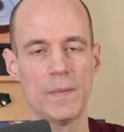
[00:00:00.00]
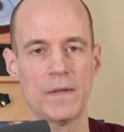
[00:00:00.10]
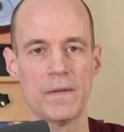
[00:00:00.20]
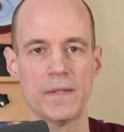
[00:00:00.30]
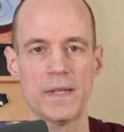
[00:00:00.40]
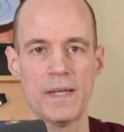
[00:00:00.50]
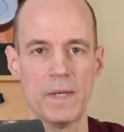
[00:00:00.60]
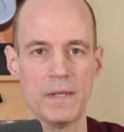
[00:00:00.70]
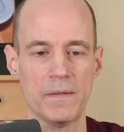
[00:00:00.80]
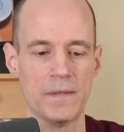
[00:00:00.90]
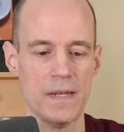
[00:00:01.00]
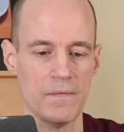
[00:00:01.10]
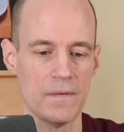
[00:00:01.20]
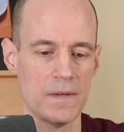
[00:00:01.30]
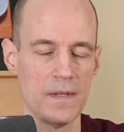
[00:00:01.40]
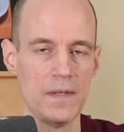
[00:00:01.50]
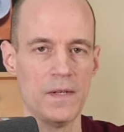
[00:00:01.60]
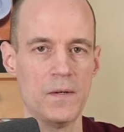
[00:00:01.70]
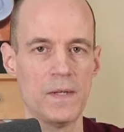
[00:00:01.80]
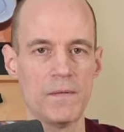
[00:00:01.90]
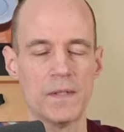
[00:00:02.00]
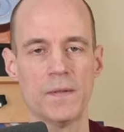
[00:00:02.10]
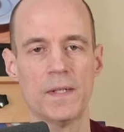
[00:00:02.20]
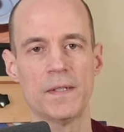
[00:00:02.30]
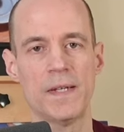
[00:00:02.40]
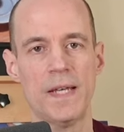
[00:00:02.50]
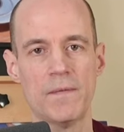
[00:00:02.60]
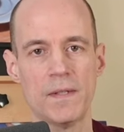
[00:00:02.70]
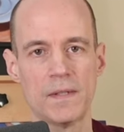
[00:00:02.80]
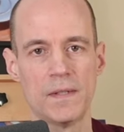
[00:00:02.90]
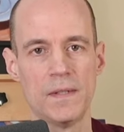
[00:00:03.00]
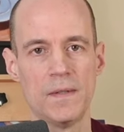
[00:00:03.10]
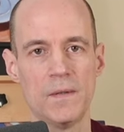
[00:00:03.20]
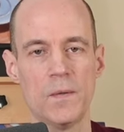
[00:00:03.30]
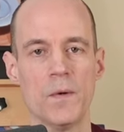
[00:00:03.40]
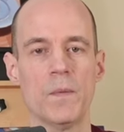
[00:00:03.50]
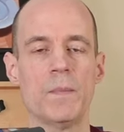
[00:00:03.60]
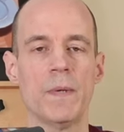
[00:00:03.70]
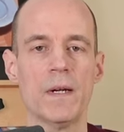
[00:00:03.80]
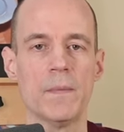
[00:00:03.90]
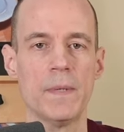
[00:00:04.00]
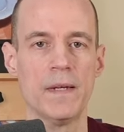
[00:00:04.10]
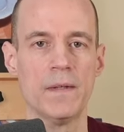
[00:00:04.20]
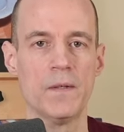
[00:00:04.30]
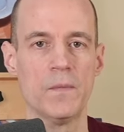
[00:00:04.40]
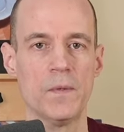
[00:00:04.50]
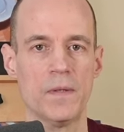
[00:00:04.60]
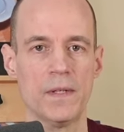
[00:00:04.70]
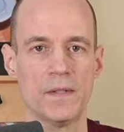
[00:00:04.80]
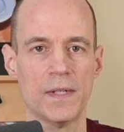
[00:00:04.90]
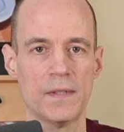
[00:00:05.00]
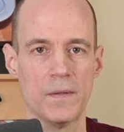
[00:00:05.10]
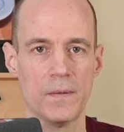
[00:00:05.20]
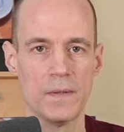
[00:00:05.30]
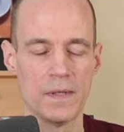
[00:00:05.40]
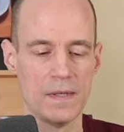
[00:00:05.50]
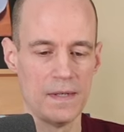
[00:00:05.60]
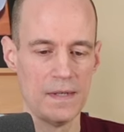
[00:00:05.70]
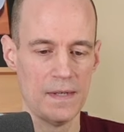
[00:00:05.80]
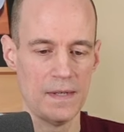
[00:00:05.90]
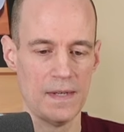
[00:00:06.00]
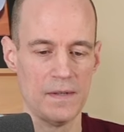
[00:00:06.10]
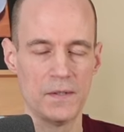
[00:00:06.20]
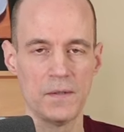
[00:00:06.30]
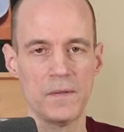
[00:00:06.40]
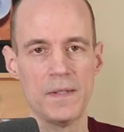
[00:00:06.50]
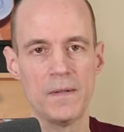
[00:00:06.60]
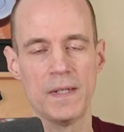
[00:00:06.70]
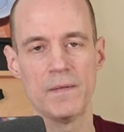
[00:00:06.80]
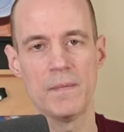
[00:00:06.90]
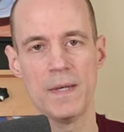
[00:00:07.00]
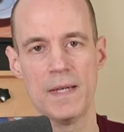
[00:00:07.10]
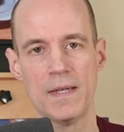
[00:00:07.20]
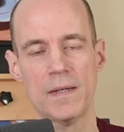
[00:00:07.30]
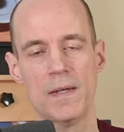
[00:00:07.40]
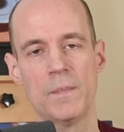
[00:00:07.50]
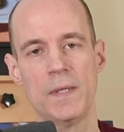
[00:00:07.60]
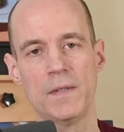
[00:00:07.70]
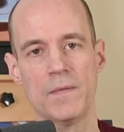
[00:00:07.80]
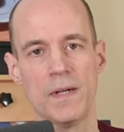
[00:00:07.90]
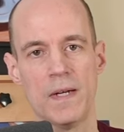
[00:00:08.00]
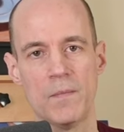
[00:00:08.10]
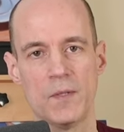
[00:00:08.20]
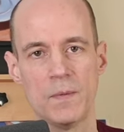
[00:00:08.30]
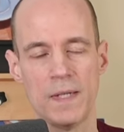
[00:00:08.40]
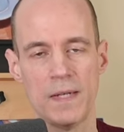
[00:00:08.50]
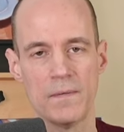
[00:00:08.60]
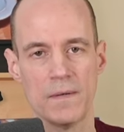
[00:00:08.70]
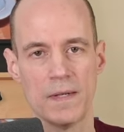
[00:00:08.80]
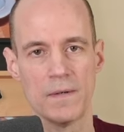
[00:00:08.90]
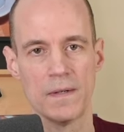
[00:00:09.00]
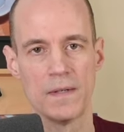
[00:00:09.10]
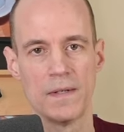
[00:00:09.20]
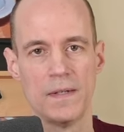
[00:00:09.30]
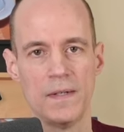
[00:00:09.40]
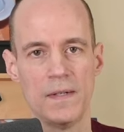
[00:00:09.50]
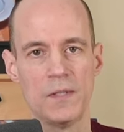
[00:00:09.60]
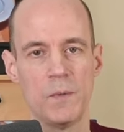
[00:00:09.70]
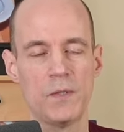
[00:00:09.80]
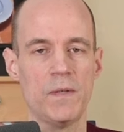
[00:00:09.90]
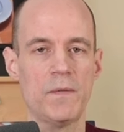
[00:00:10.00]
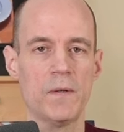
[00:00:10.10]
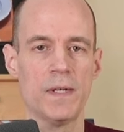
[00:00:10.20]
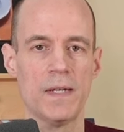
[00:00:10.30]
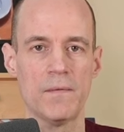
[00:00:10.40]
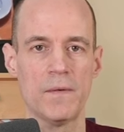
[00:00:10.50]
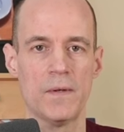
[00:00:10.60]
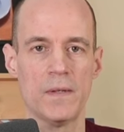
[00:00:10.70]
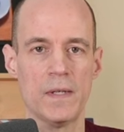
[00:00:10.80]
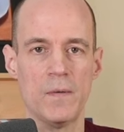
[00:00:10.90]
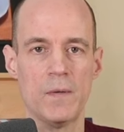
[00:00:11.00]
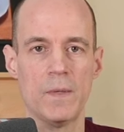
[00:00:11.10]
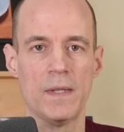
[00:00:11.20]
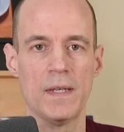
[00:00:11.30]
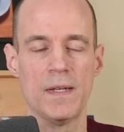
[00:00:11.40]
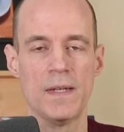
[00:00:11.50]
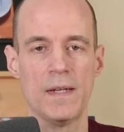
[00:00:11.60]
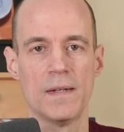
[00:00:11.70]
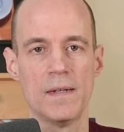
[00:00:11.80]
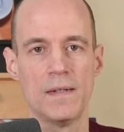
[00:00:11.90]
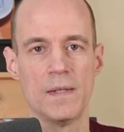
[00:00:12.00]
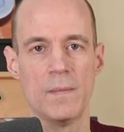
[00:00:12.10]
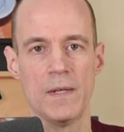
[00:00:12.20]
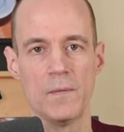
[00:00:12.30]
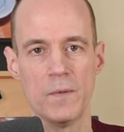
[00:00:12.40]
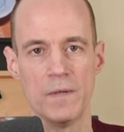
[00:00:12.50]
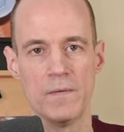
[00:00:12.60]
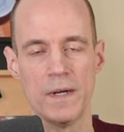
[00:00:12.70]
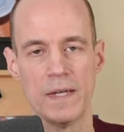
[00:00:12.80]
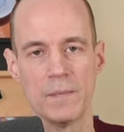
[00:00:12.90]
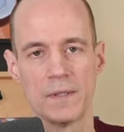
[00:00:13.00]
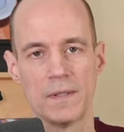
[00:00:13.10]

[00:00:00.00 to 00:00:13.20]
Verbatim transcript: about all the time that you'll save. You don't have to stretch a canvas or prepare a panel with like gesso and you certainly don't have to make a picture frame which would take forever especially if you don't have all the equipment that you need to make wood frames.